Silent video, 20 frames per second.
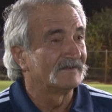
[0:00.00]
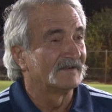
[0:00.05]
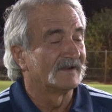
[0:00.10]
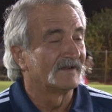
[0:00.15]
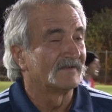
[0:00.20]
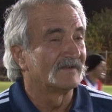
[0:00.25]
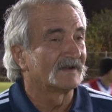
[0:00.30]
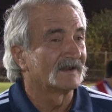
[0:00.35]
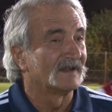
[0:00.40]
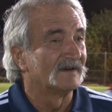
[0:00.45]
You
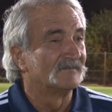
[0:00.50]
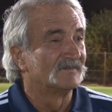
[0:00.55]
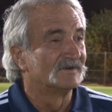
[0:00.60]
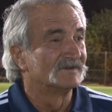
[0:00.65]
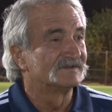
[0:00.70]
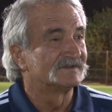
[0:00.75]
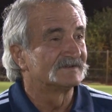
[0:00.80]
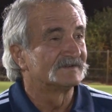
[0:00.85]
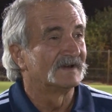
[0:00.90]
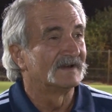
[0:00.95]
know, the club
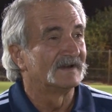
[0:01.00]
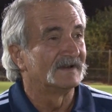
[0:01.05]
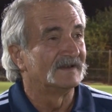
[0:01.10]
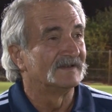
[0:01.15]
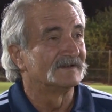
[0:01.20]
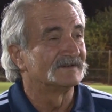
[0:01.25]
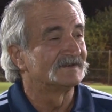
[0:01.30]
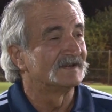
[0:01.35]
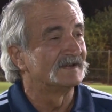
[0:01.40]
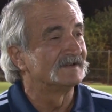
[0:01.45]
was,
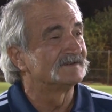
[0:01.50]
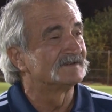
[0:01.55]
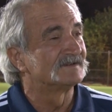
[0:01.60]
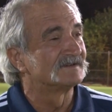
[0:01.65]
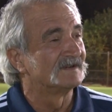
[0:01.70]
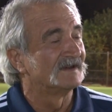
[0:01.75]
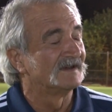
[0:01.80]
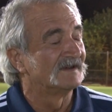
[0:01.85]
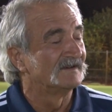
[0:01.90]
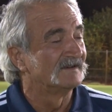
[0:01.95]
in a
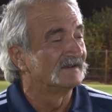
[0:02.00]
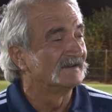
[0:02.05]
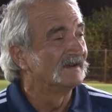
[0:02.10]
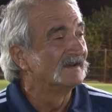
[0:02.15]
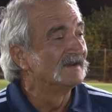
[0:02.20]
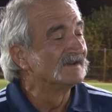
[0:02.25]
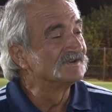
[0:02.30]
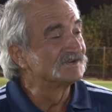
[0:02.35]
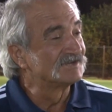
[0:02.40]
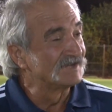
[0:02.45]
sense,
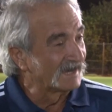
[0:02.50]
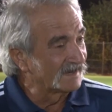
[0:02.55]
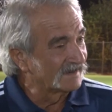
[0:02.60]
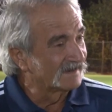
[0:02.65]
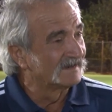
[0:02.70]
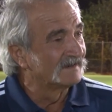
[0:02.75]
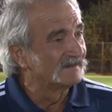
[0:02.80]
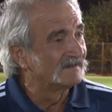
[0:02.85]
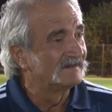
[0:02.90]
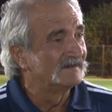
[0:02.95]

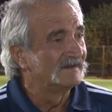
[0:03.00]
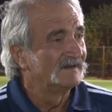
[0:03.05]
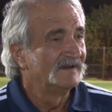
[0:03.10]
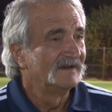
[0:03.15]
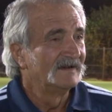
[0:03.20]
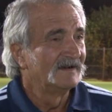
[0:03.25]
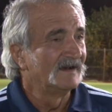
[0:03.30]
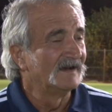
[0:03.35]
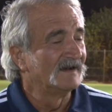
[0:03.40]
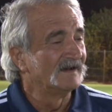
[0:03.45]
sick,
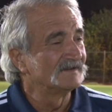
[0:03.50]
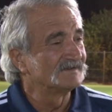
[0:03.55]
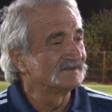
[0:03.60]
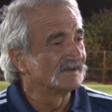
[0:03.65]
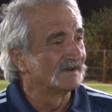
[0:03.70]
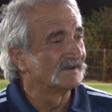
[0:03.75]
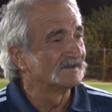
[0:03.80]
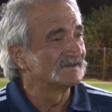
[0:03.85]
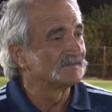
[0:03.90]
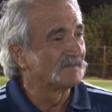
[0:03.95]

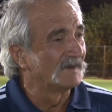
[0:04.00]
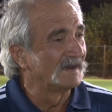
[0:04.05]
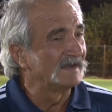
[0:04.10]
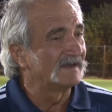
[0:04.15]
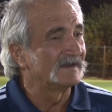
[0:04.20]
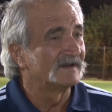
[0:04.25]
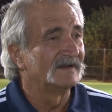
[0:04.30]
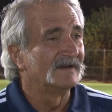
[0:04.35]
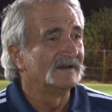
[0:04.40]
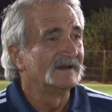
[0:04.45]
so to
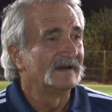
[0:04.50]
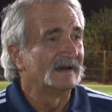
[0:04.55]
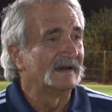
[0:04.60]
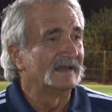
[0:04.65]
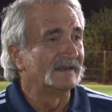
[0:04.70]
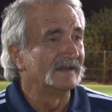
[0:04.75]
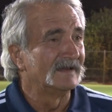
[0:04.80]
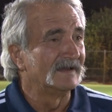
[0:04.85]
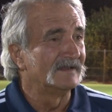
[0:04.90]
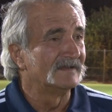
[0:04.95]
speak,
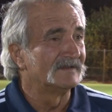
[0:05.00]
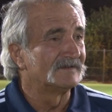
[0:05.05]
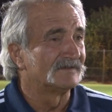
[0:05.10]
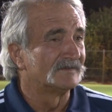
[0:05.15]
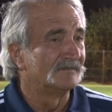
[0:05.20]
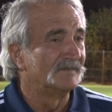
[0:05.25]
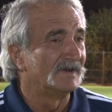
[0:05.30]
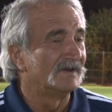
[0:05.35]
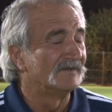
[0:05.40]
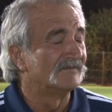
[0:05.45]
and needed
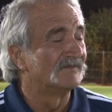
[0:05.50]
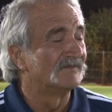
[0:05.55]
to be